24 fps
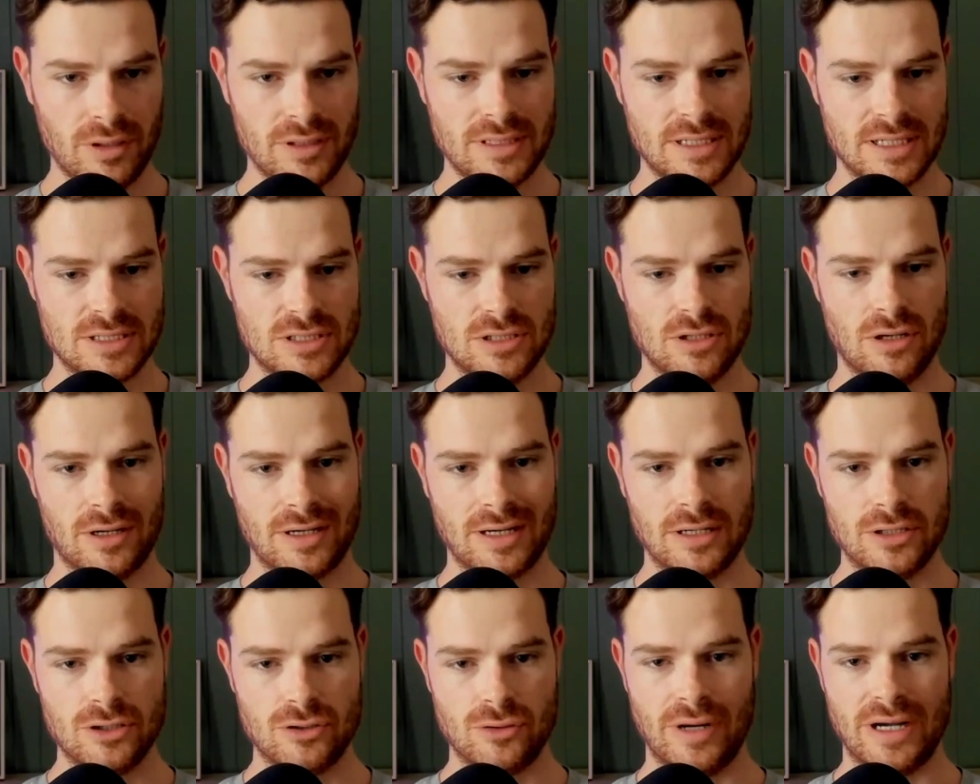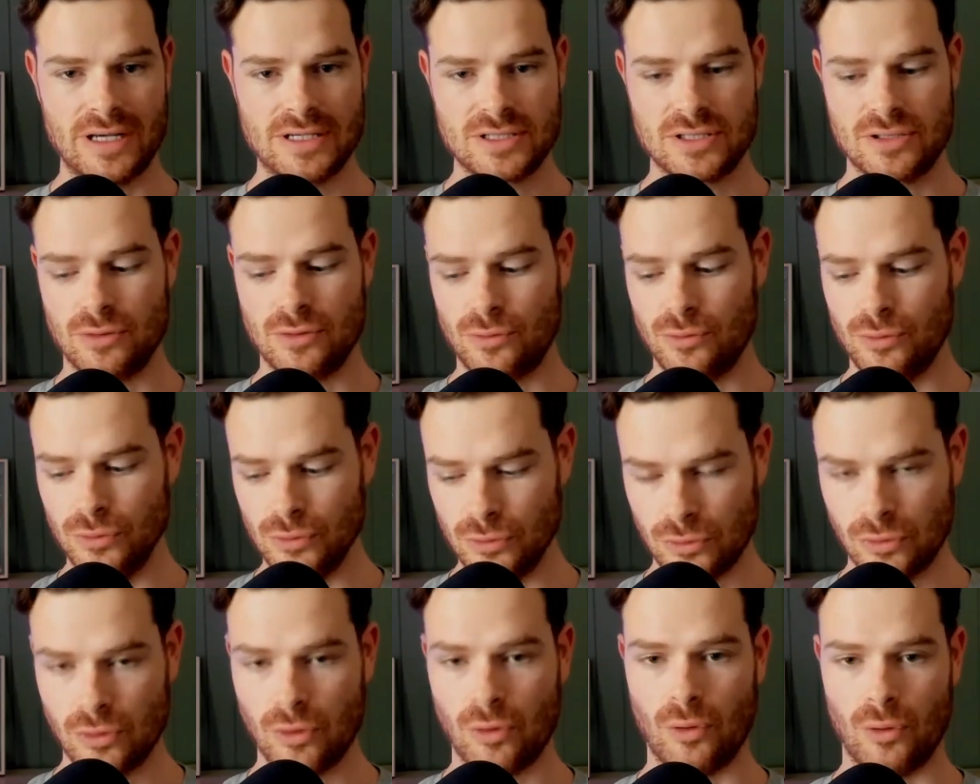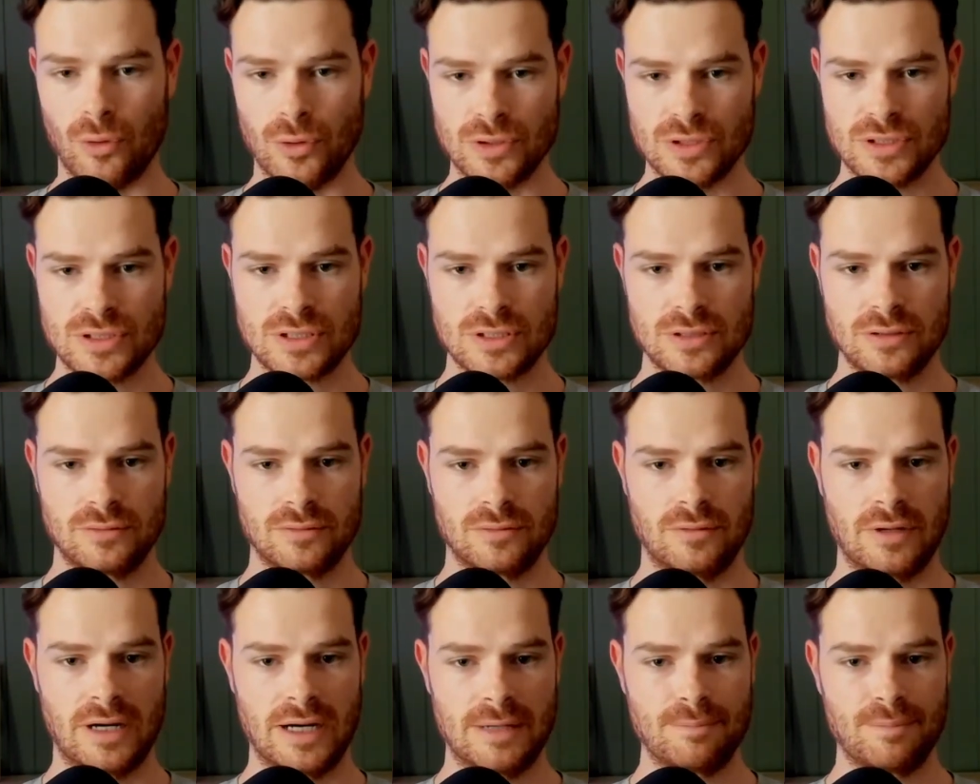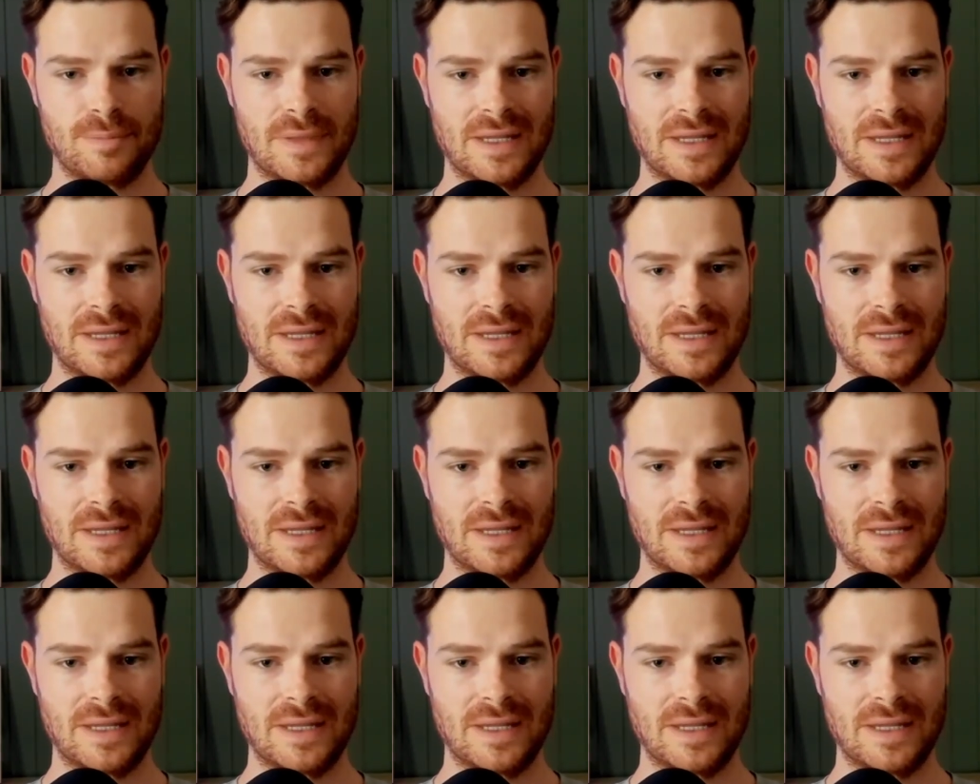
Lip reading: does not address the root cause, right?